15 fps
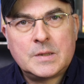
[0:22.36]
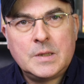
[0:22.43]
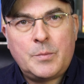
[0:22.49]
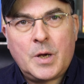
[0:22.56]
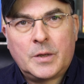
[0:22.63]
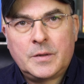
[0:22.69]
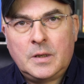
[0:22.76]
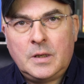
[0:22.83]
Ni
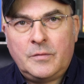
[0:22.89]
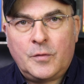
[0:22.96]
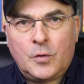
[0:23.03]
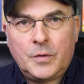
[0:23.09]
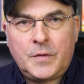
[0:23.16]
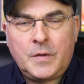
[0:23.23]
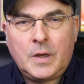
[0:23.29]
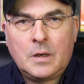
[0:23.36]
Patrie, ni
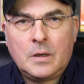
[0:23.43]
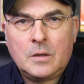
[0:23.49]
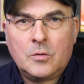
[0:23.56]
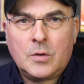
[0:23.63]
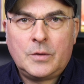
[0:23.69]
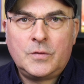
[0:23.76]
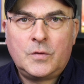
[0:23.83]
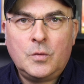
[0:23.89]
frontières
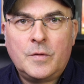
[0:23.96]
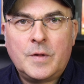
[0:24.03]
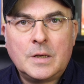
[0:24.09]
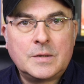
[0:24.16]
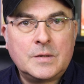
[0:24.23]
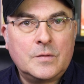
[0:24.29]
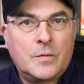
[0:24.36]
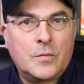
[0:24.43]
around
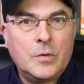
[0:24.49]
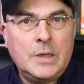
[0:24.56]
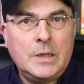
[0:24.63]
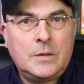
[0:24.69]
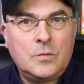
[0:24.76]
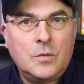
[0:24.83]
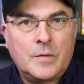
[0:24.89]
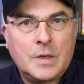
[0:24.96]

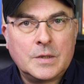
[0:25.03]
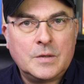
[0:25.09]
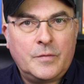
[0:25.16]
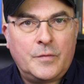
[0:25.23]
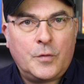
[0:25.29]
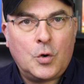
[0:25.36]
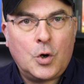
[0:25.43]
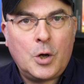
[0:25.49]

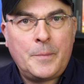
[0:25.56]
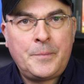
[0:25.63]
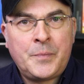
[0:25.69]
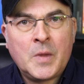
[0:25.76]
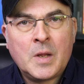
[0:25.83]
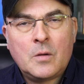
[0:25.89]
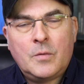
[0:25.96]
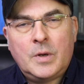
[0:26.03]
2003-2004
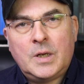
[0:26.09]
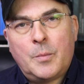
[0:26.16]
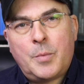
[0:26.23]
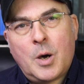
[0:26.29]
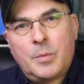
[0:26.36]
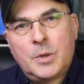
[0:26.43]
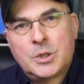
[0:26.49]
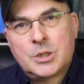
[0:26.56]
when they
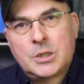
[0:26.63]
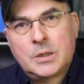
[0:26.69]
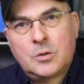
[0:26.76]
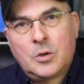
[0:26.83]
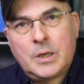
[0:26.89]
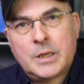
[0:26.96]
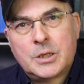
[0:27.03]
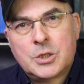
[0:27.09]
published a
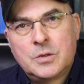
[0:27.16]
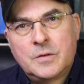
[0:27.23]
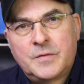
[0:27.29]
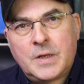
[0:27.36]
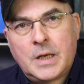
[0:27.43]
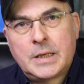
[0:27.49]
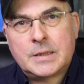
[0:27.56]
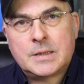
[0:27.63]
collection of
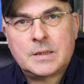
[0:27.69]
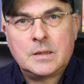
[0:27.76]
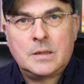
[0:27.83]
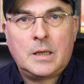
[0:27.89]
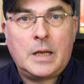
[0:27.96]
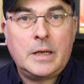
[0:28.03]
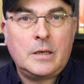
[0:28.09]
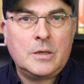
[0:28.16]
texts in
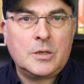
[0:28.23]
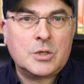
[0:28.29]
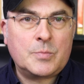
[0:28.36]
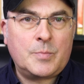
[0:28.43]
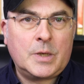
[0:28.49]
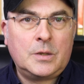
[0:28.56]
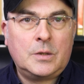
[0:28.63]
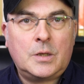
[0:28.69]
English
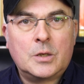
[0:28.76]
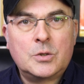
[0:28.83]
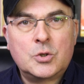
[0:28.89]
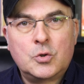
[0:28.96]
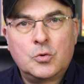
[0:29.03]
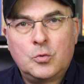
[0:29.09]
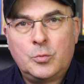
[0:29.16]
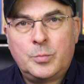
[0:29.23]
by the Dutch
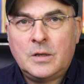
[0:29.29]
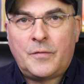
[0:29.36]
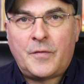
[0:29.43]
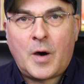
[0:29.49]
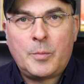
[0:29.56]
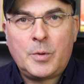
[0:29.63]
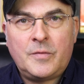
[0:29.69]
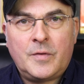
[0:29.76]
group The
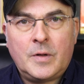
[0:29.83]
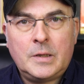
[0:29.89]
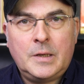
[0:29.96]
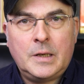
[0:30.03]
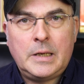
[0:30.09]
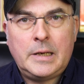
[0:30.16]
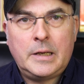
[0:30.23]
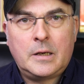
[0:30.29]

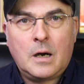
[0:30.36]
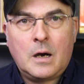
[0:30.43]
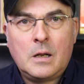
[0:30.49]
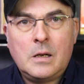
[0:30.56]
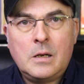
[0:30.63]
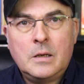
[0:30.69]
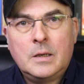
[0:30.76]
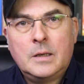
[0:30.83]
Fabelfalde
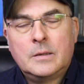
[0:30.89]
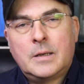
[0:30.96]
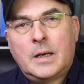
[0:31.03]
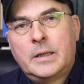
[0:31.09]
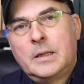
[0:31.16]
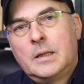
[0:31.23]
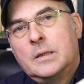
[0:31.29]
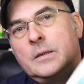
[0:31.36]
Illegal,
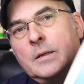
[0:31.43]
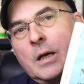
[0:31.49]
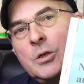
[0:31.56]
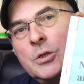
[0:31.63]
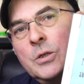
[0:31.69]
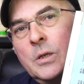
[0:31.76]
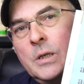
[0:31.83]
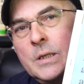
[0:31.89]
titled
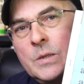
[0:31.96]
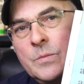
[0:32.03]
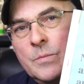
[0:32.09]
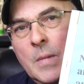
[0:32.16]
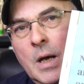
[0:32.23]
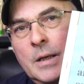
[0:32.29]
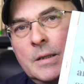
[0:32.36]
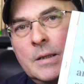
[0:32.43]

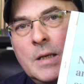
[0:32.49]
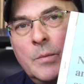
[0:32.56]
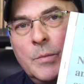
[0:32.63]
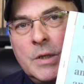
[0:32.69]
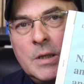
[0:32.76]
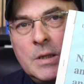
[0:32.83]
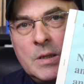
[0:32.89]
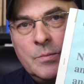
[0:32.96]
Nationalism,
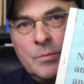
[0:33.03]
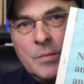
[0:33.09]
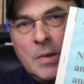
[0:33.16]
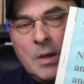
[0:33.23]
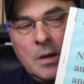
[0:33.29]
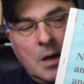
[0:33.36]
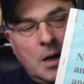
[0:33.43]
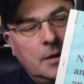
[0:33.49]
Anti-Semitism
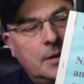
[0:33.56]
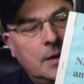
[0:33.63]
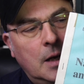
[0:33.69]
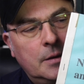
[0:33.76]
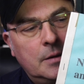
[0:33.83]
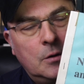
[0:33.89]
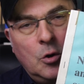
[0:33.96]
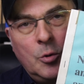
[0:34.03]
and the
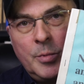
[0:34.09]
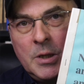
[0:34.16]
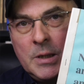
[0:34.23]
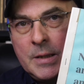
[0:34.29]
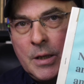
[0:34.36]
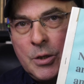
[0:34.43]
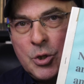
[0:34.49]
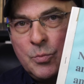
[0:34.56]

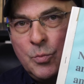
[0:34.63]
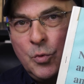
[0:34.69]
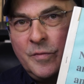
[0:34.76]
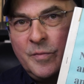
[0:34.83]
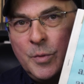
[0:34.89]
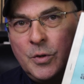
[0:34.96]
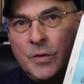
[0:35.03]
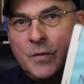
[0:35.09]
Anti-Globalization
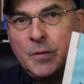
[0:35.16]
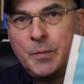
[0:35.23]
Movement.